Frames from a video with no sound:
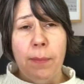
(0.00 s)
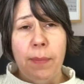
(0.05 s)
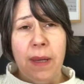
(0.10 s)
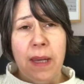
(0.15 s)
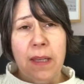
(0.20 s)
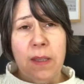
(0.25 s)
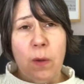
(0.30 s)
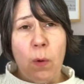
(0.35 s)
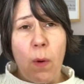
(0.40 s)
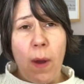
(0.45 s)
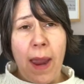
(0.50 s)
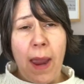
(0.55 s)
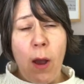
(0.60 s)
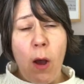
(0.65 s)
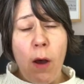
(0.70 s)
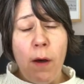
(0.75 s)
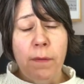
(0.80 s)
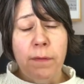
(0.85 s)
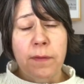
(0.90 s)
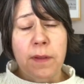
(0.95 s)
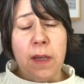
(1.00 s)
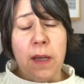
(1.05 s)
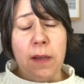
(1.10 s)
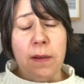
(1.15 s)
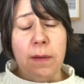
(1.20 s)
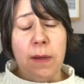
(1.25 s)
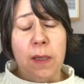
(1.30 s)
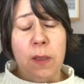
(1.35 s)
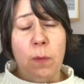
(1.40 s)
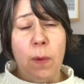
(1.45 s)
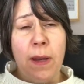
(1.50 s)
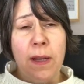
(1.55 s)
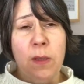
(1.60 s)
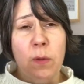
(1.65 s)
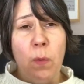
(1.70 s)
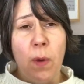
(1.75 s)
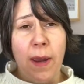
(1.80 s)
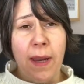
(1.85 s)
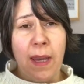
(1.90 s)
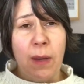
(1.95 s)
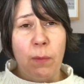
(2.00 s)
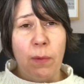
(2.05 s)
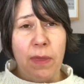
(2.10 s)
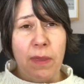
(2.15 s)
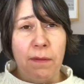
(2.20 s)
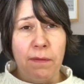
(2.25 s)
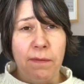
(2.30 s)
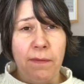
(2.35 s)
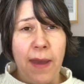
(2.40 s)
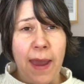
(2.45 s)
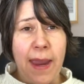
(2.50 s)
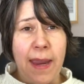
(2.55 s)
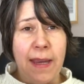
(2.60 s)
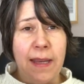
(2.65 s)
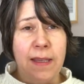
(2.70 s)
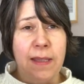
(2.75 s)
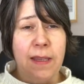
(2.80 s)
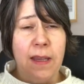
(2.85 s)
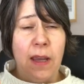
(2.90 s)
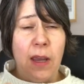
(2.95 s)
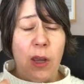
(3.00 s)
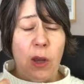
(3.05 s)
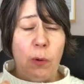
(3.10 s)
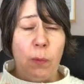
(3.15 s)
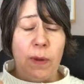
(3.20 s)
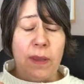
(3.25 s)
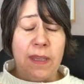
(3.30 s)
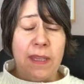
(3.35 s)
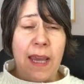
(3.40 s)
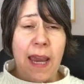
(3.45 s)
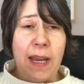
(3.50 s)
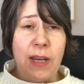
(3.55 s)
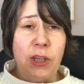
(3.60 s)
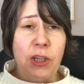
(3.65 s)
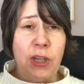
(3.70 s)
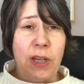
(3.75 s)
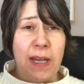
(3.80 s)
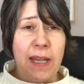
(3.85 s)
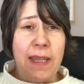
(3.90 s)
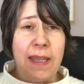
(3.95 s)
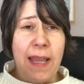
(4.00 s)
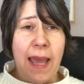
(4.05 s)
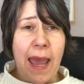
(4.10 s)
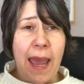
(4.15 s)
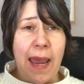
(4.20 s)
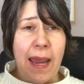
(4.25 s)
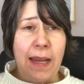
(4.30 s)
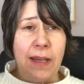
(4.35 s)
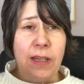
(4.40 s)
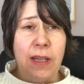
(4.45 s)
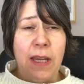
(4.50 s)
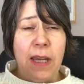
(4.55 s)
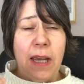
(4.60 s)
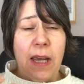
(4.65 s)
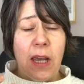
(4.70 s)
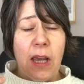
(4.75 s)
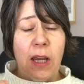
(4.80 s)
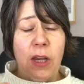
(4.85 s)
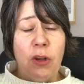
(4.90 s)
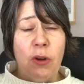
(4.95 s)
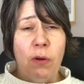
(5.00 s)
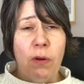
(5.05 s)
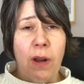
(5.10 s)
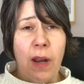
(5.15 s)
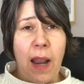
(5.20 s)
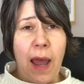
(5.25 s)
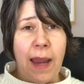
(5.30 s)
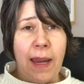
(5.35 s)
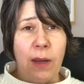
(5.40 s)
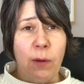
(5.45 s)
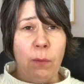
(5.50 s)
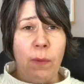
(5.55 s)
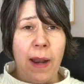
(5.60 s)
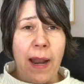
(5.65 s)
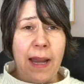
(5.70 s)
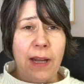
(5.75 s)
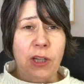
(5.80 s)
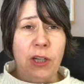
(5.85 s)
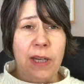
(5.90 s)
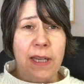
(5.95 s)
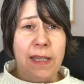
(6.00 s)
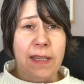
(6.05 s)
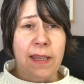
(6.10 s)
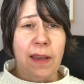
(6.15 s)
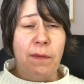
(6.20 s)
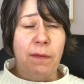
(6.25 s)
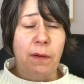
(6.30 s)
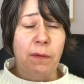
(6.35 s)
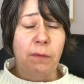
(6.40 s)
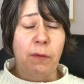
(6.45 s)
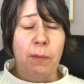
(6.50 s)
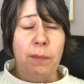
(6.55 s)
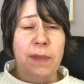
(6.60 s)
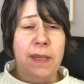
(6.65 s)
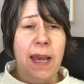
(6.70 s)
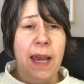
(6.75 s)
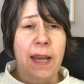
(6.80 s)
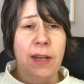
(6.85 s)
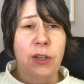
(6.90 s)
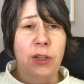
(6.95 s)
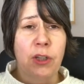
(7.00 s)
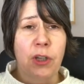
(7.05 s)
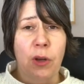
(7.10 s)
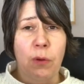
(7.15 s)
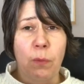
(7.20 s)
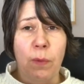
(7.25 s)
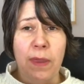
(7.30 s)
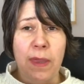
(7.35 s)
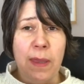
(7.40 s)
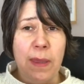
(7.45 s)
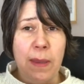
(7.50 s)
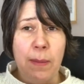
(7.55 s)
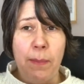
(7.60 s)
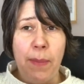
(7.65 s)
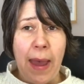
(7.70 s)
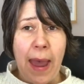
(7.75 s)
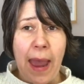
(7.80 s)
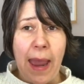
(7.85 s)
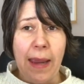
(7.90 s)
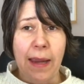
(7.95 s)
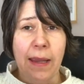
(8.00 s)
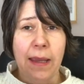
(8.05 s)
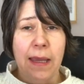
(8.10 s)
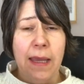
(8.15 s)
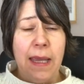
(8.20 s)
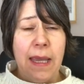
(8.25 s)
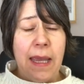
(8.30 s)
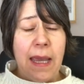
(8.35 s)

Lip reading: because quite often, as well as working with the face, with tension in the head, your client will actually suffer from tension within the back.